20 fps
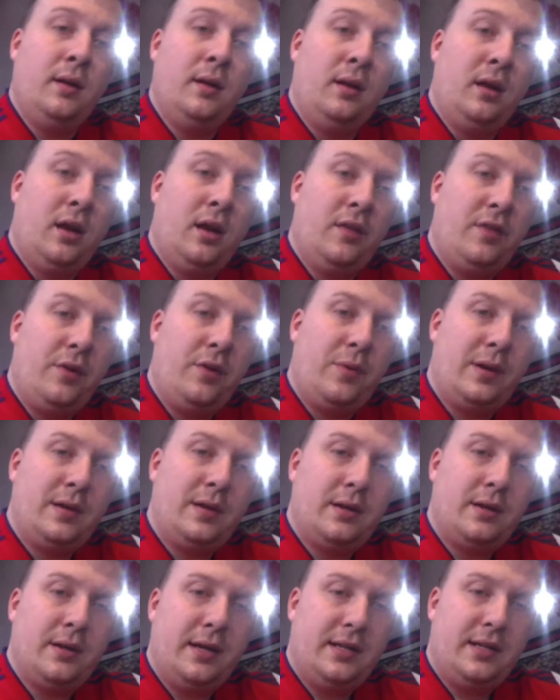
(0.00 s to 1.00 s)
If we win the
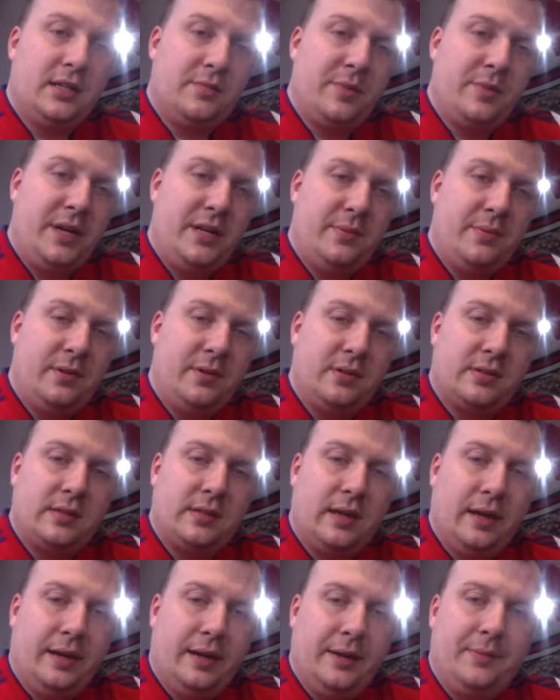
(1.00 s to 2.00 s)
league, does Miedema
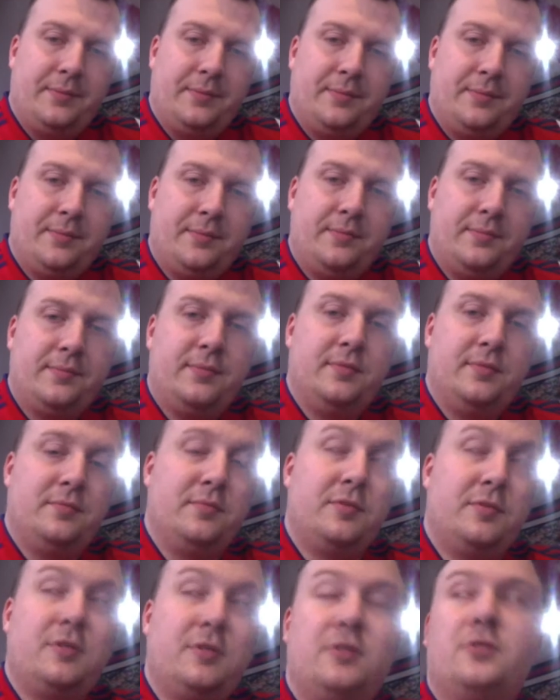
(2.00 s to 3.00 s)
stay?
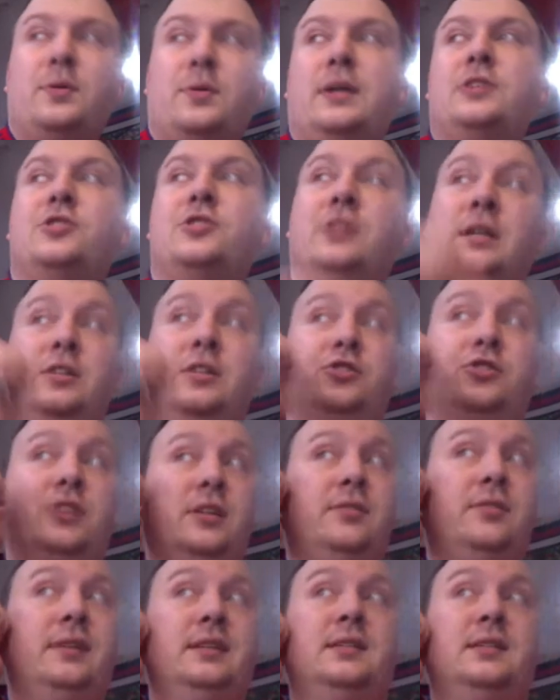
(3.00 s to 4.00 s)
Good question, actually.
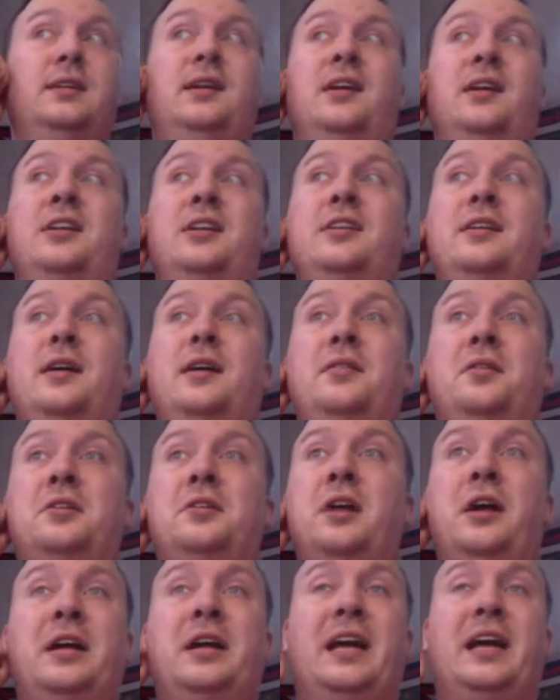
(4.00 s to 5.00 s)
I don't.
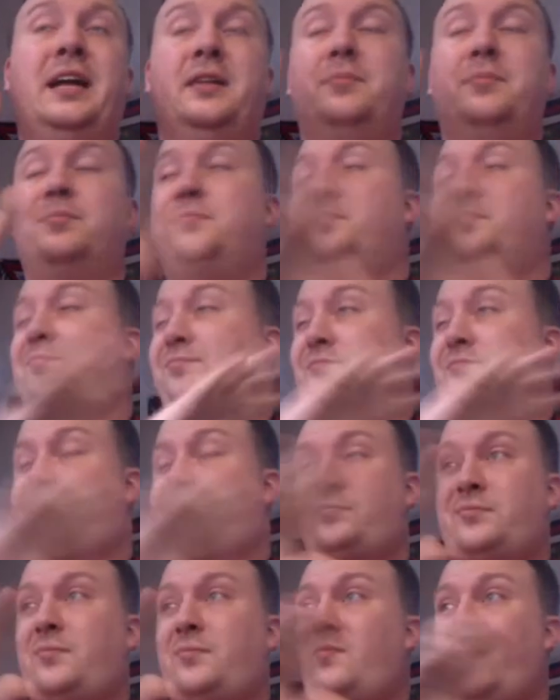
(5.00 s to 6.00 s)
Again,
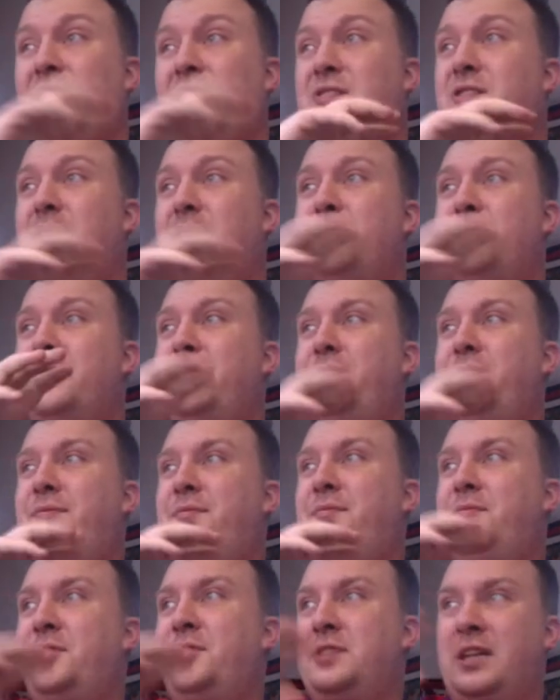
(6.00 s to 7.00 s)
in terms of,
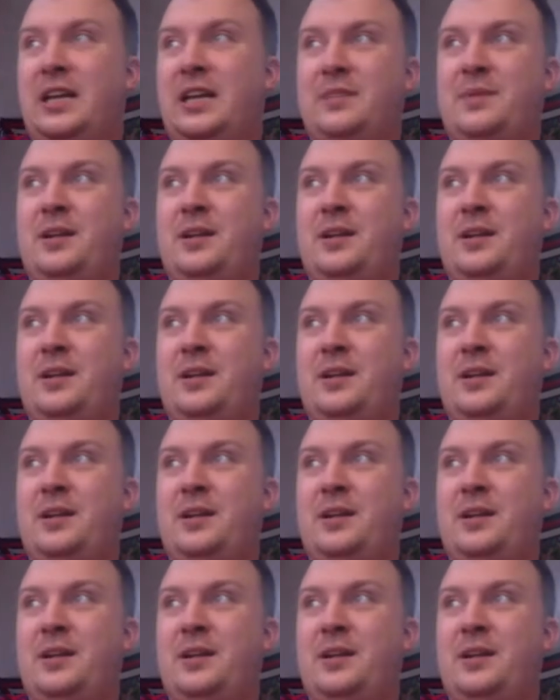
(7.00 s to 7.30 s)
because there has been a